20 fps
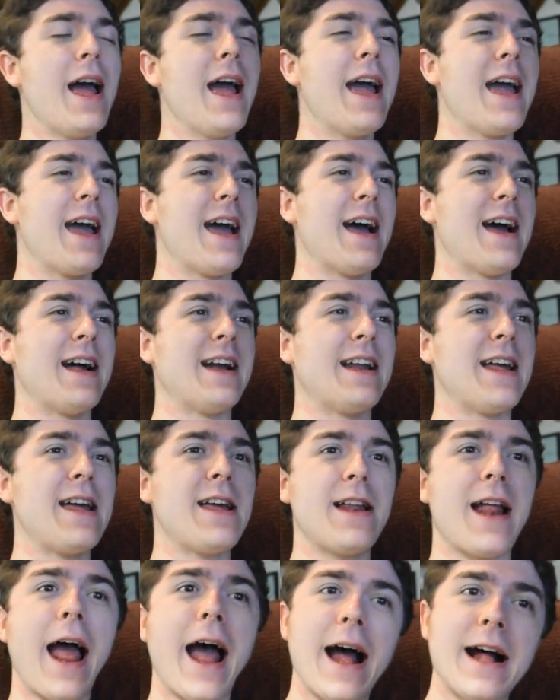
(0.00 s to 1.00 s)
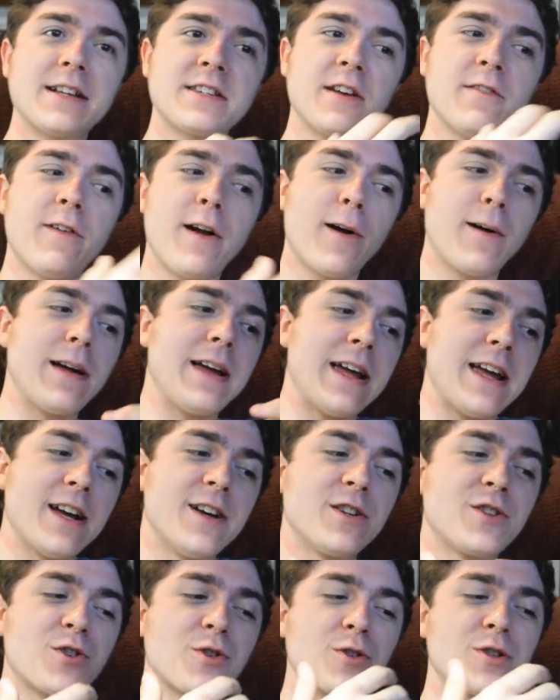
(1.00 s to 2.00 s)
And it adds a very
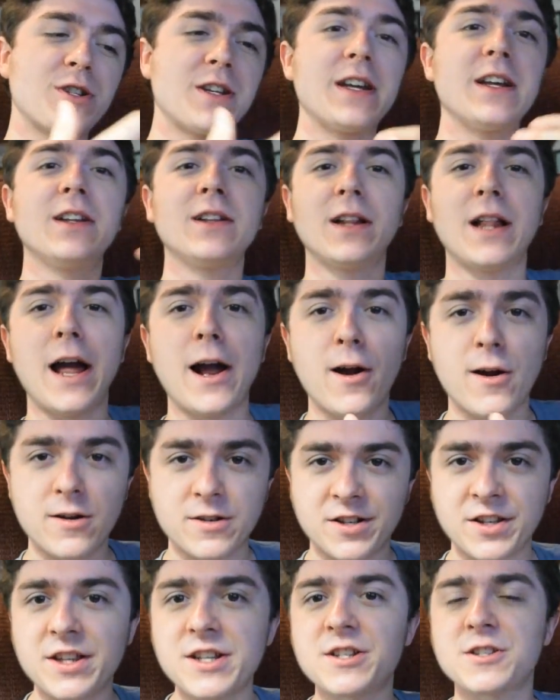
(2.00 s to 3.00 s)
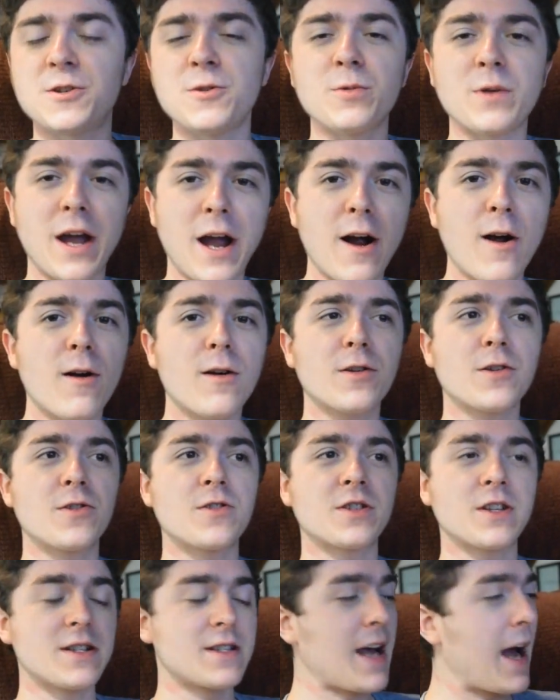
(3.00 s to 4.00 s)
interesting layer to these two
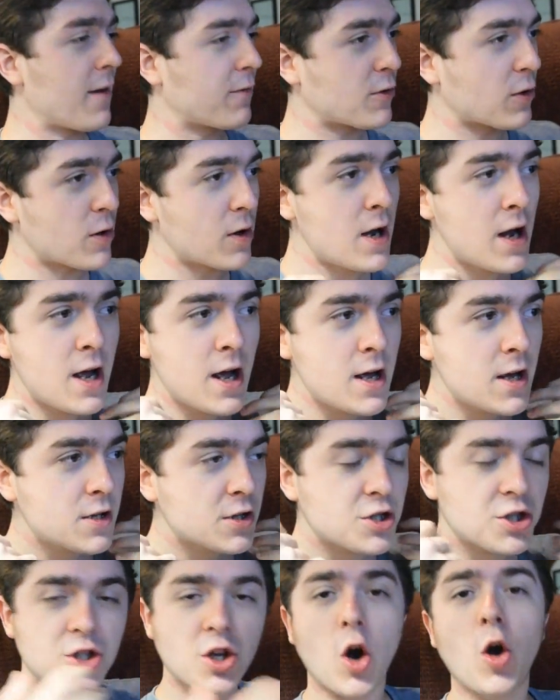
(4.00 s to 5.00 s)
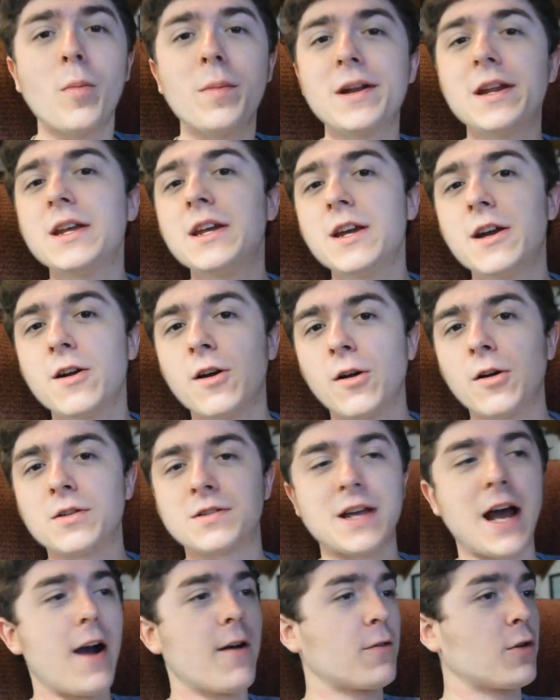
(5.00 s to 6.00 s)
characters because after so many
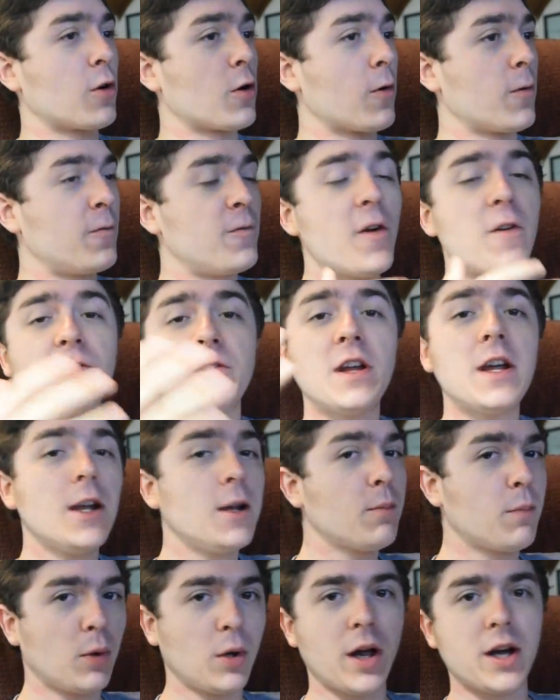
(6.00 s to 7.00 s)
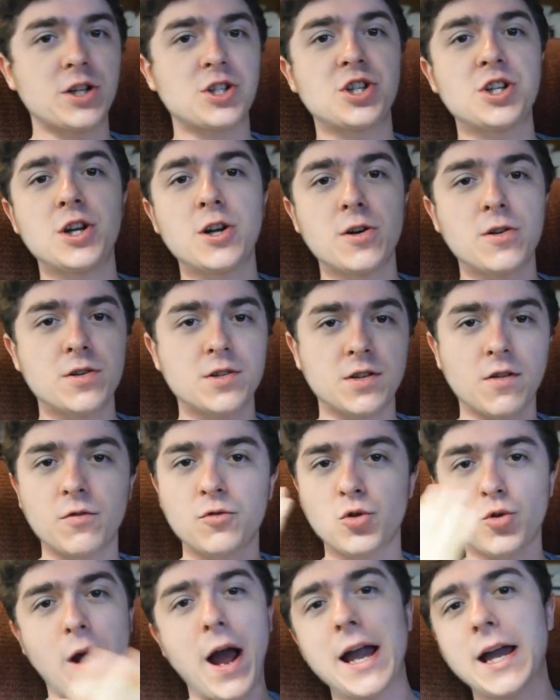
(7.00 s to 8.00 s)
years, after 15 plus years of
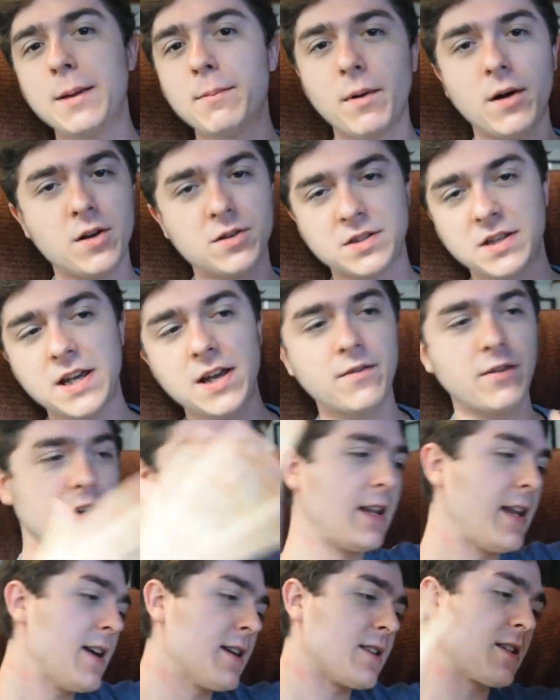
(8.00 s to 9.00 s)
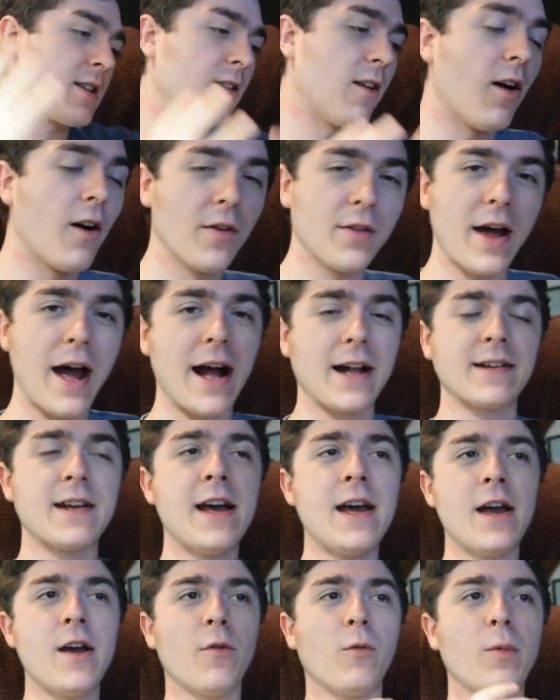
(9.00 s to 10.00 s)
Dragon Ball Z and this and all that,
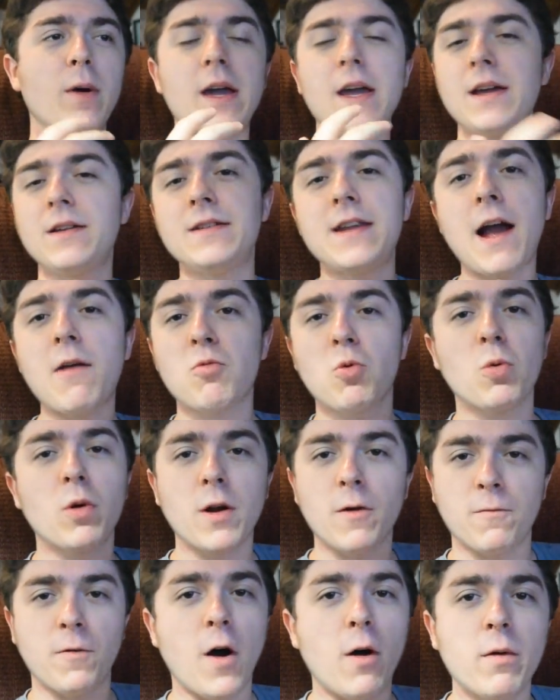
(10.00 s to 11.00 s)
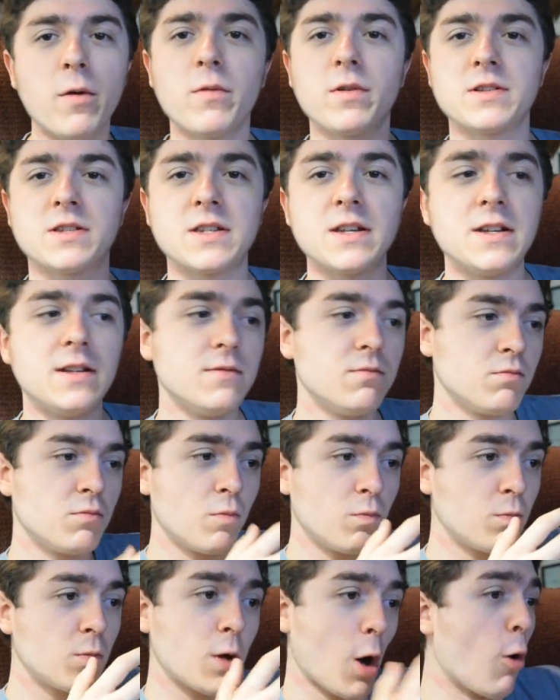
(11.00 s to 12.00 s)
we never would have thought we would have seen
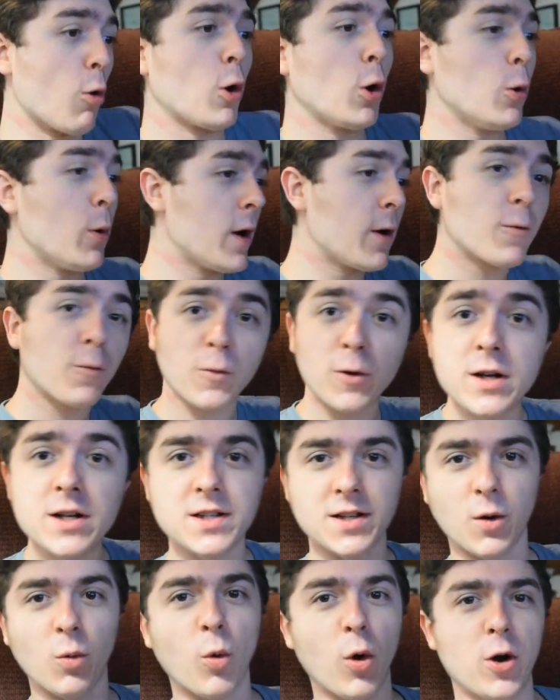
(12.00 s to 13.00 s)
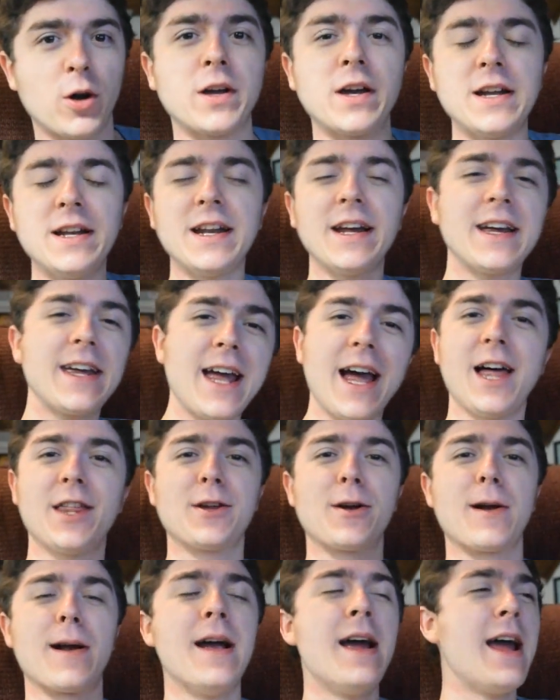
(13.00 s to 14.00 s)
Goku and Frieza working
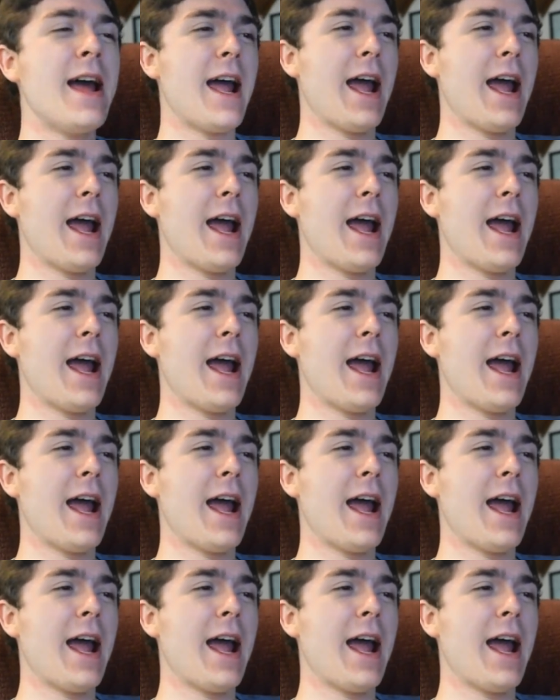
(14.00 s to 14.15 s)
together.